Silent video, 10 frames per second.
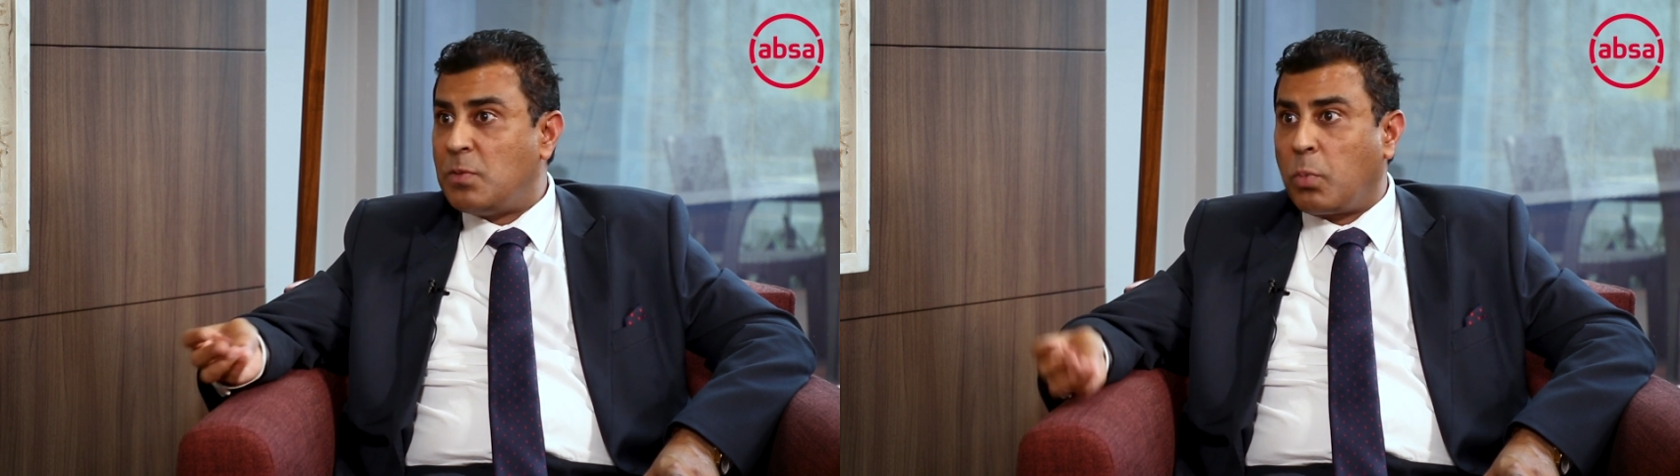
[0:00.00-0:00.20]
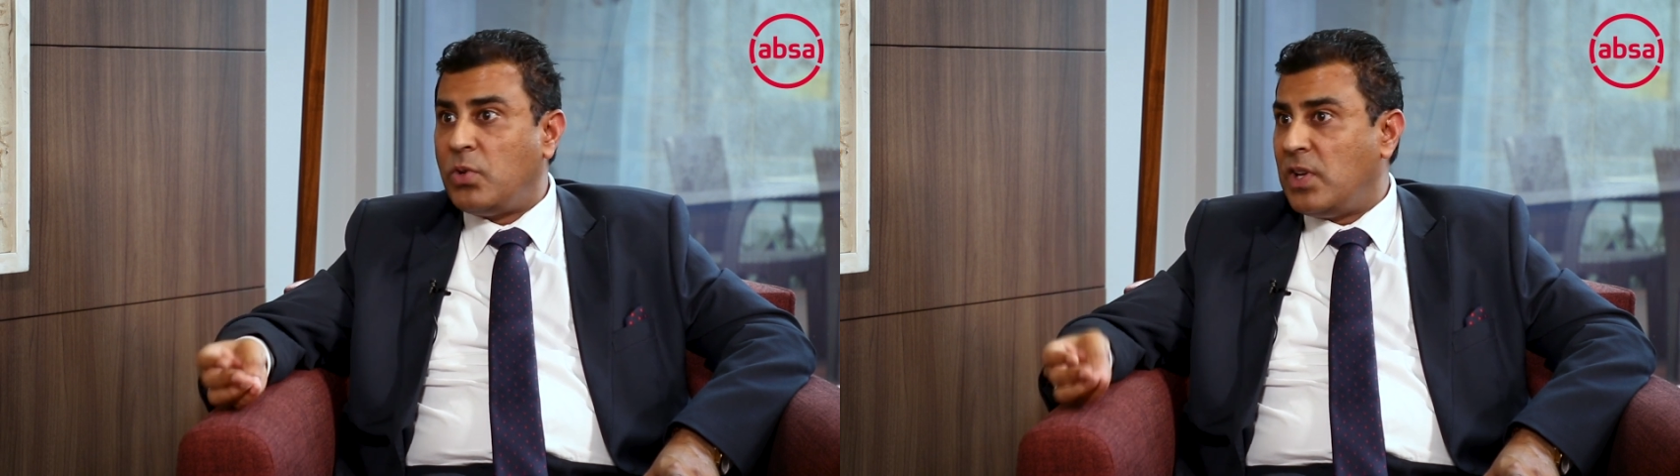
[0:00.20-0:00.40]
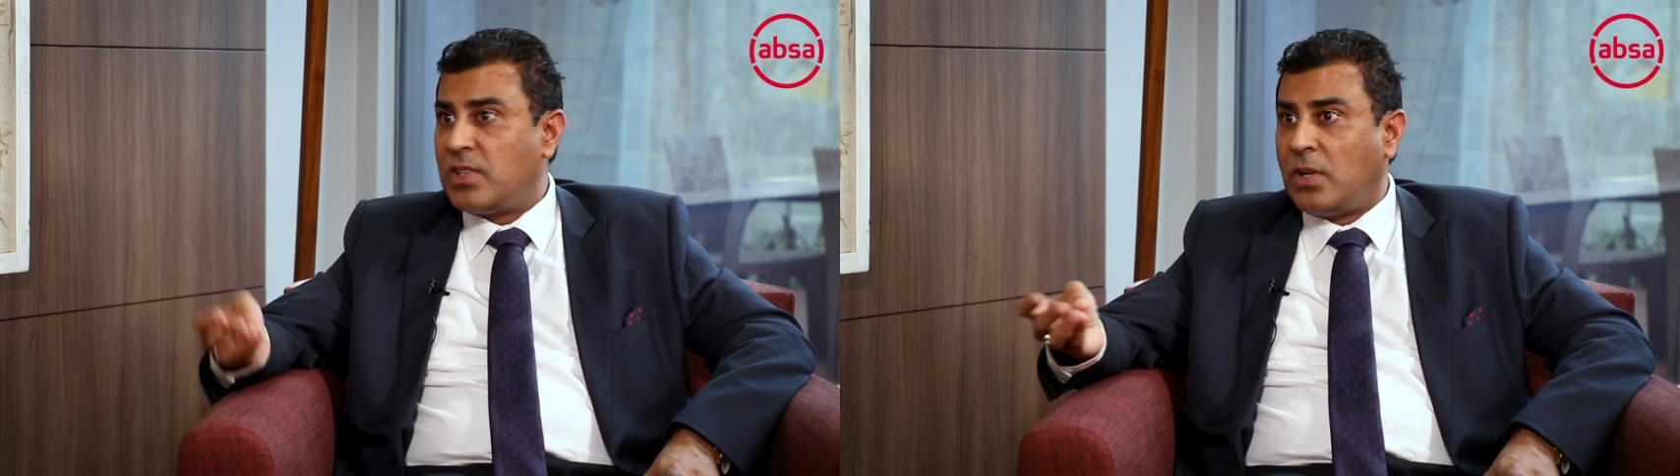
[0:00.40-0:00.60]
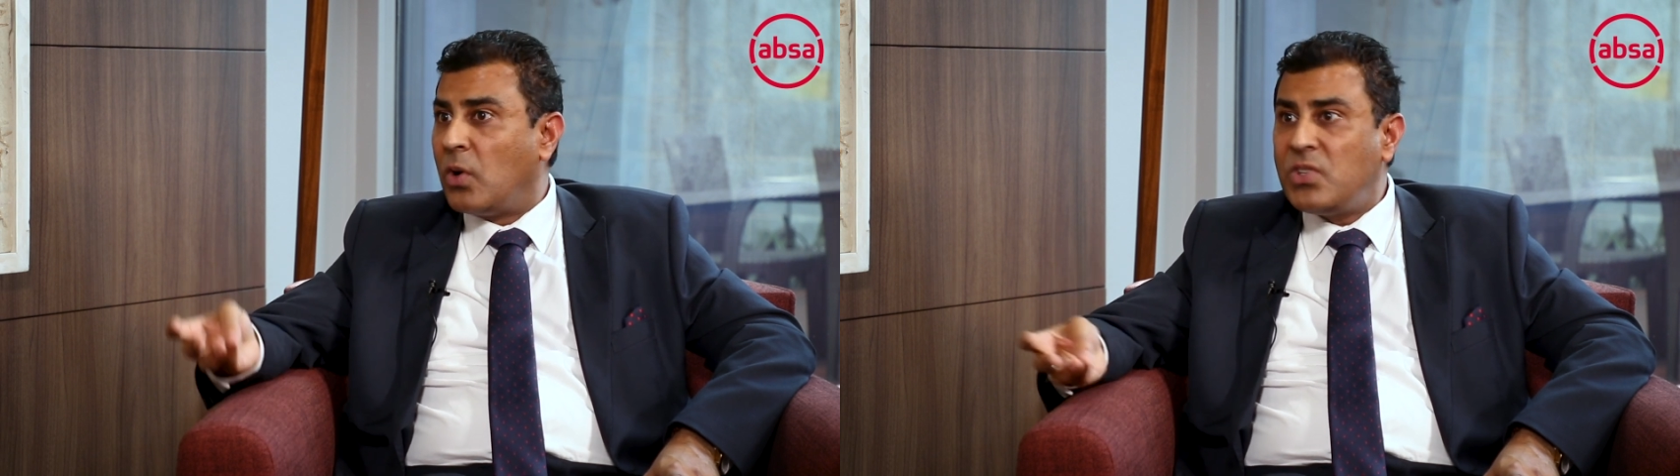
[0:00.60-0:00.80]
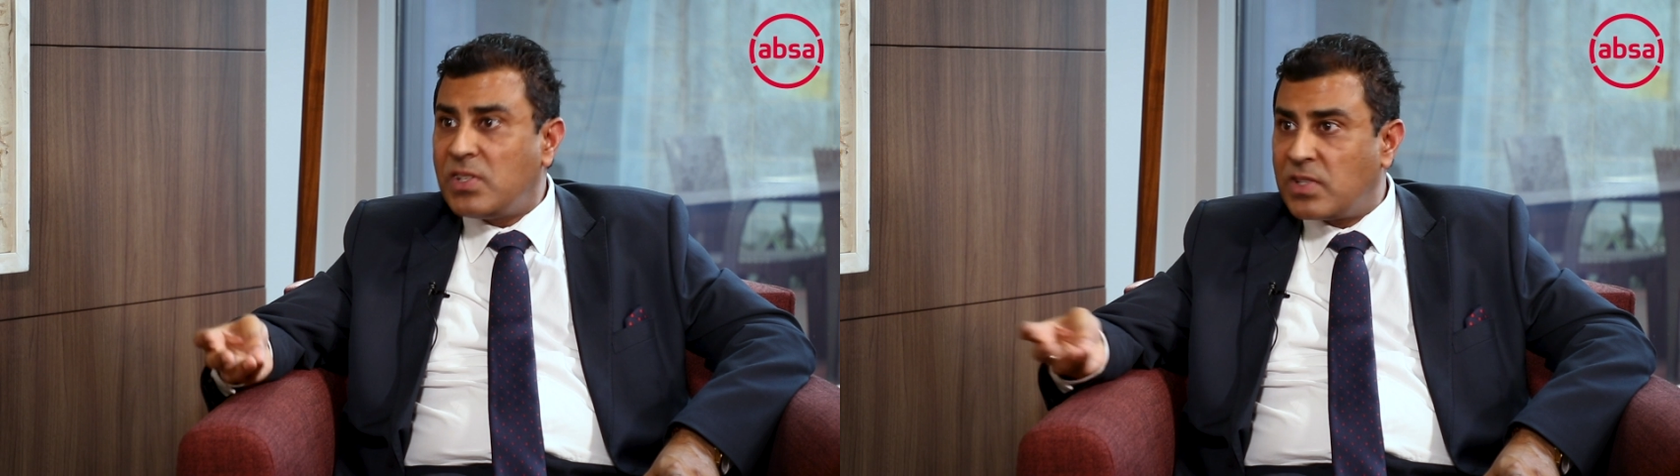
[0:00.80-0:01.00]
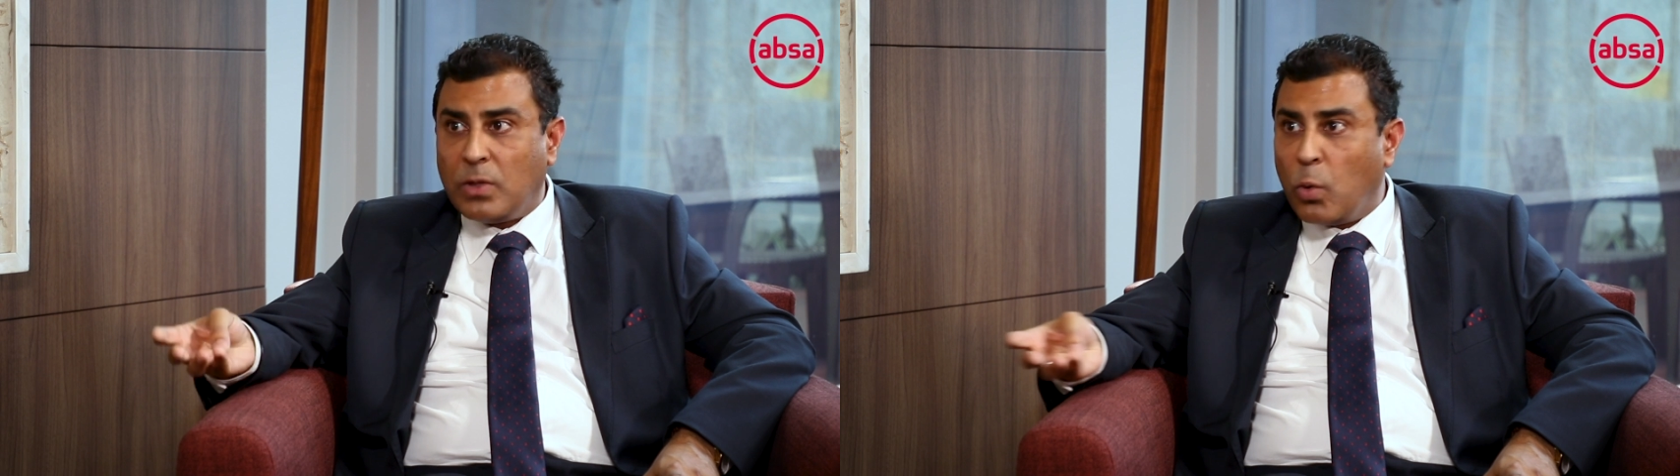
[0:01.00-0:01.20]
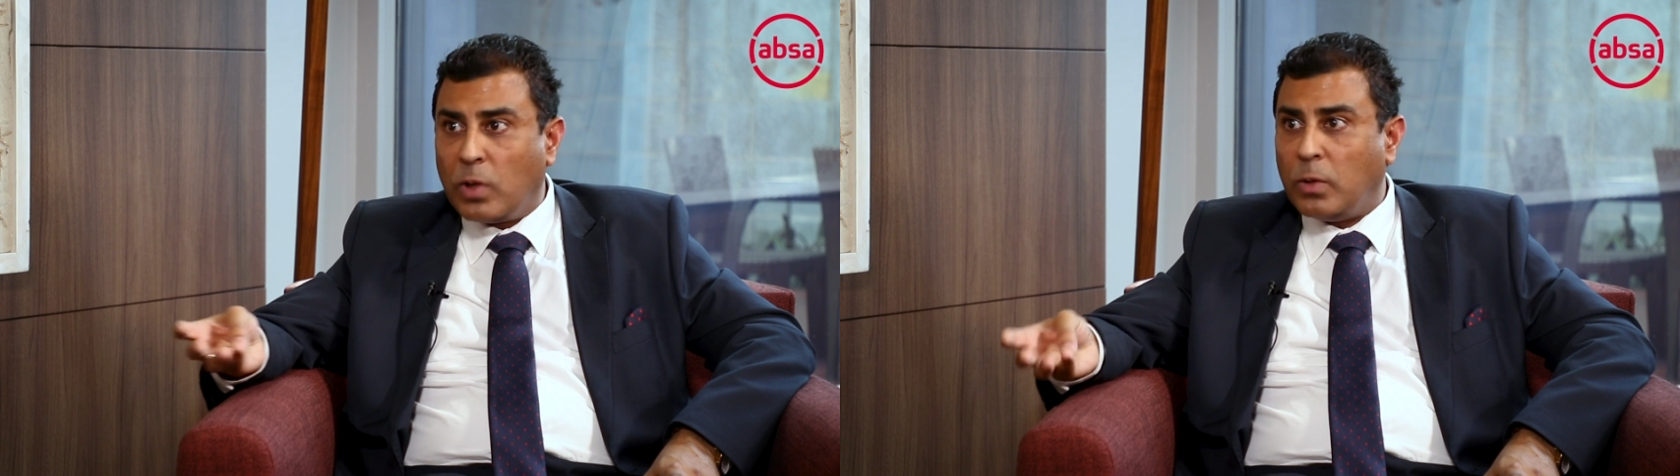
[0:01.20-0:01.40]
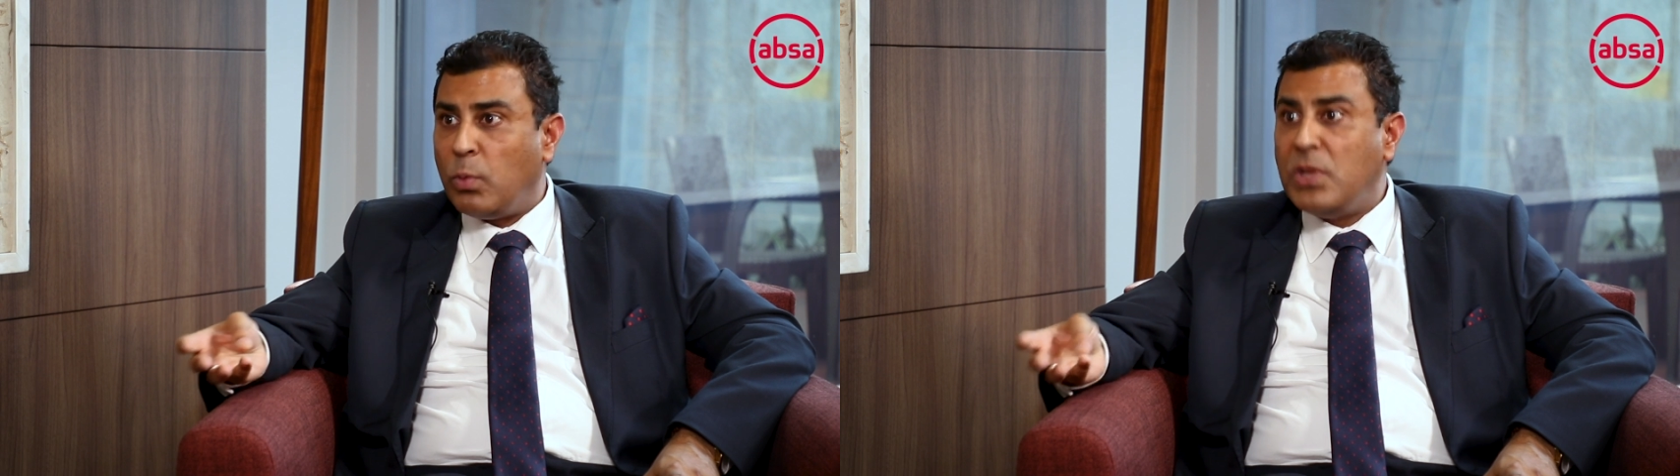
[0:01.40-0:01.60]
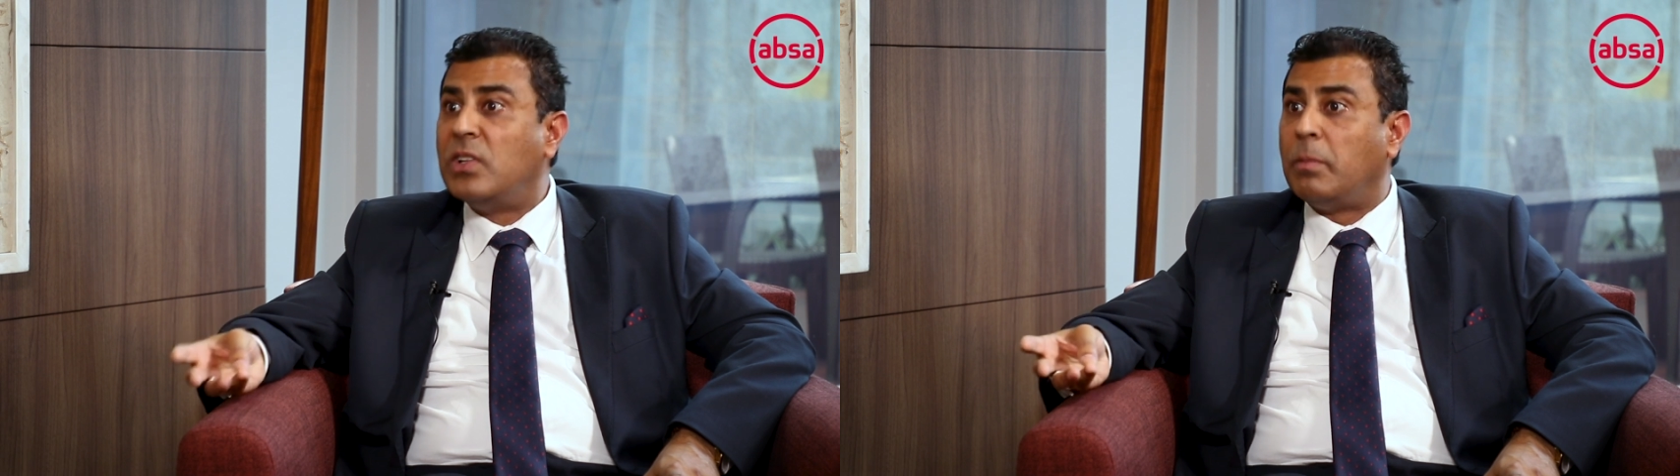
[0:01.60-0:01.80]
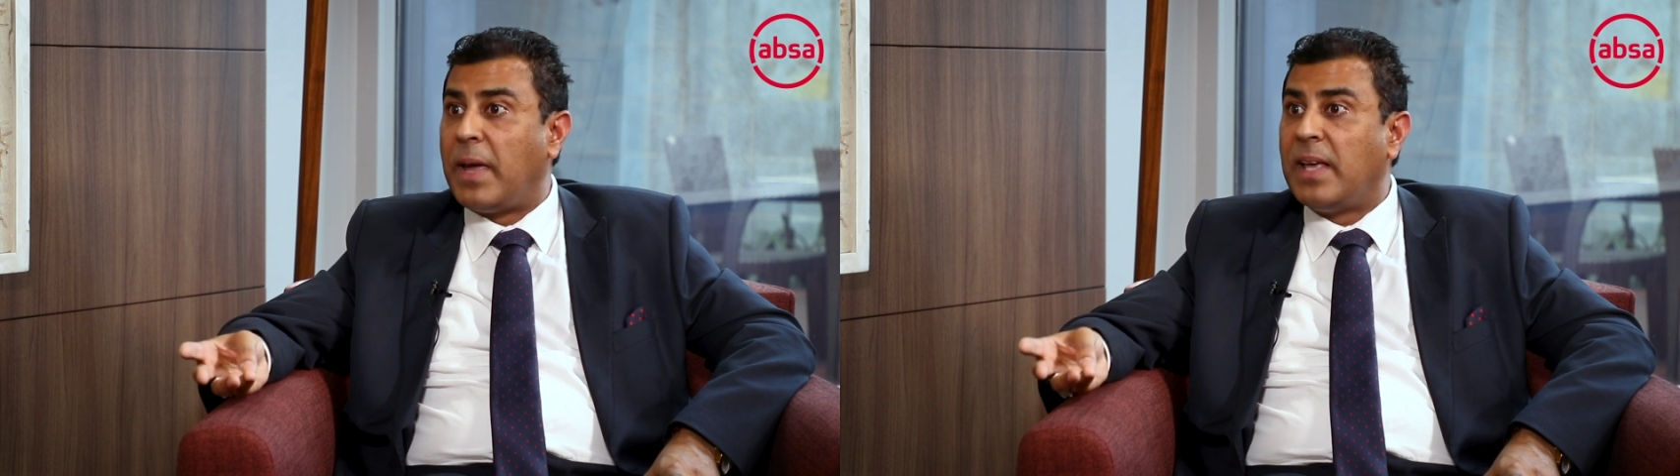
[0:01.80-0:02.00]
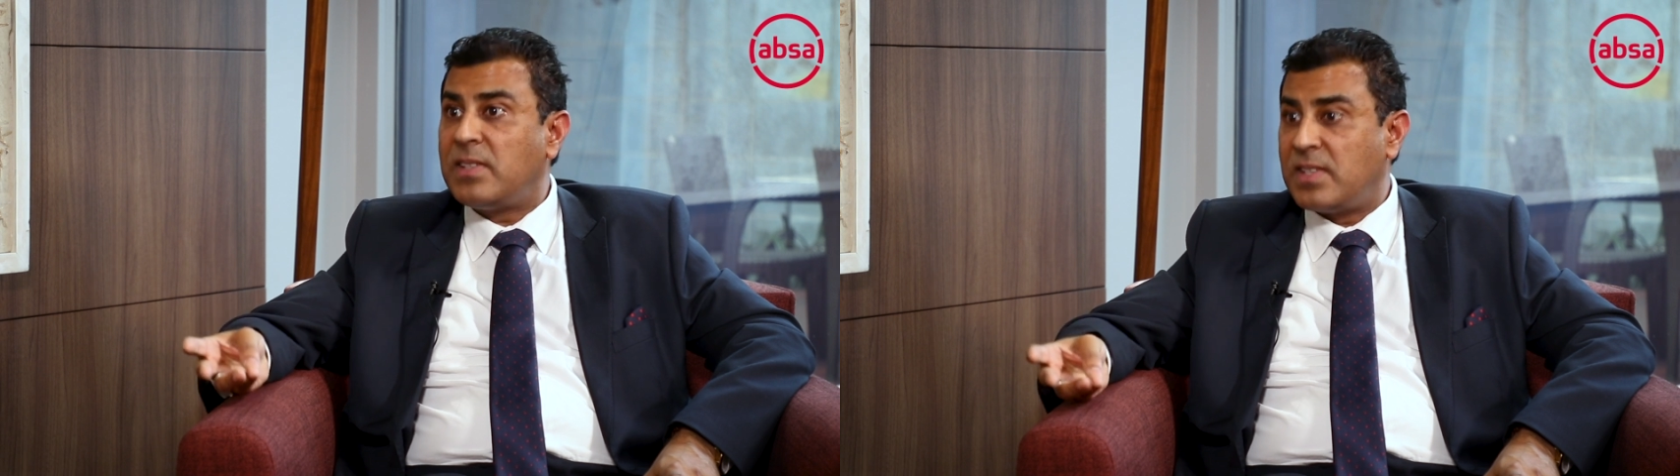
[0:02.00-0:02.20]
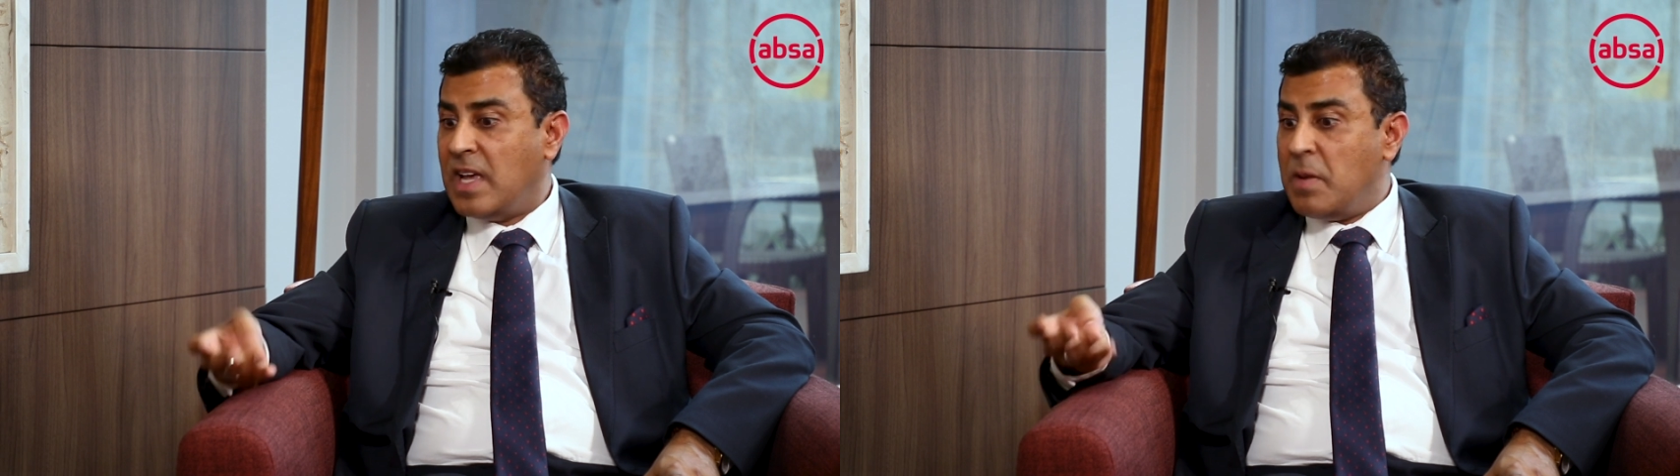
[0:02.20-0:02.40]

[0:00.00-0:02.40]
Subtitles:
projects are not just local regional banks,